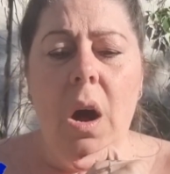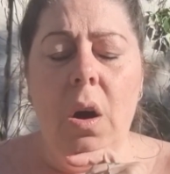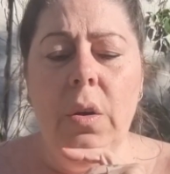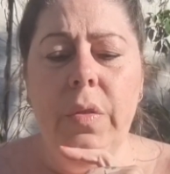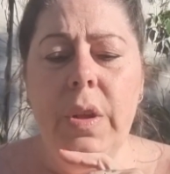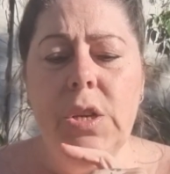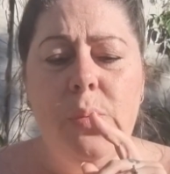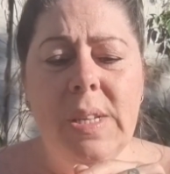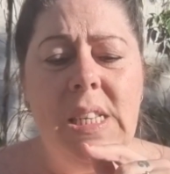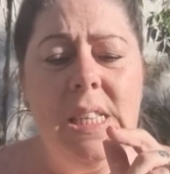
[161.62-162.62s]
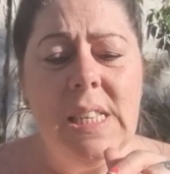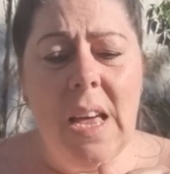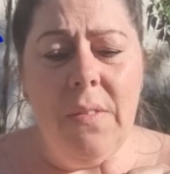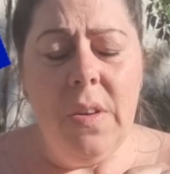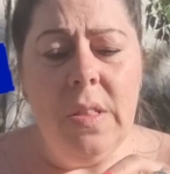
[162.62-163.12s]
On the
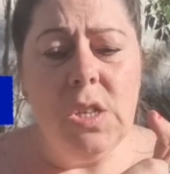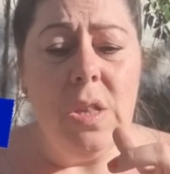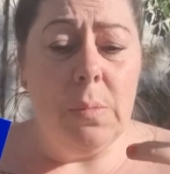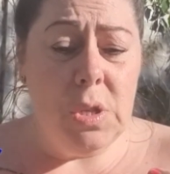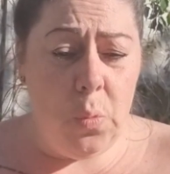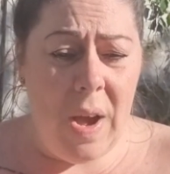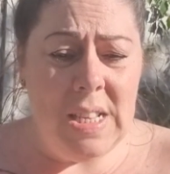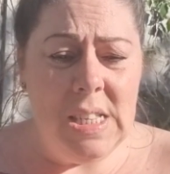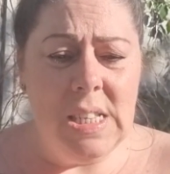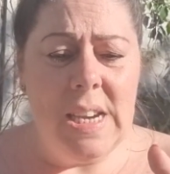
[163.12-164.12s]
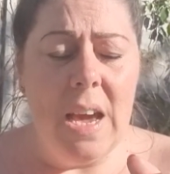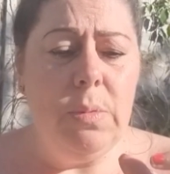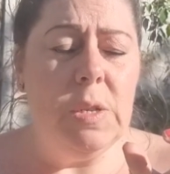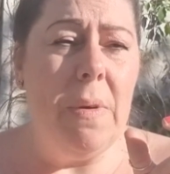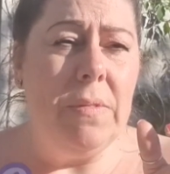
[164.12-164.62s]
27th, so that was the Wednesday,
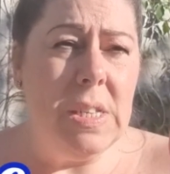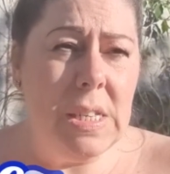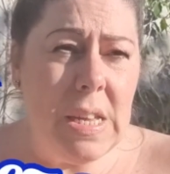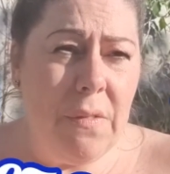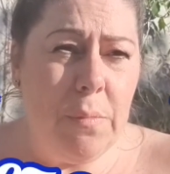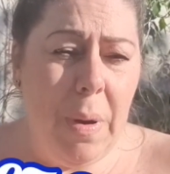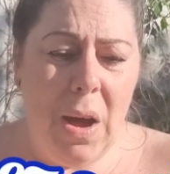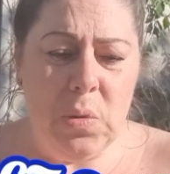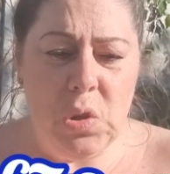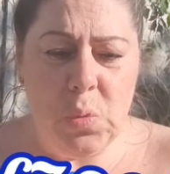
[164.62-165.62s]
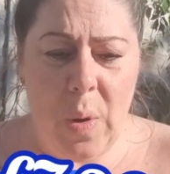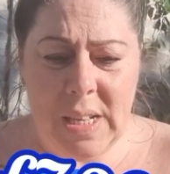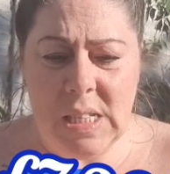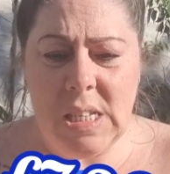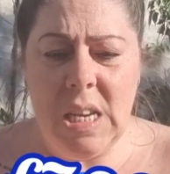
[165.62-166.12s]
we spent
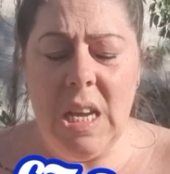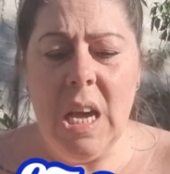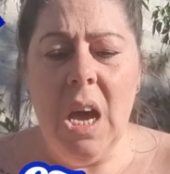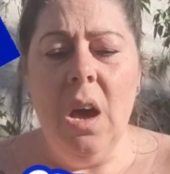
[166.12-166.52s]
£7.20.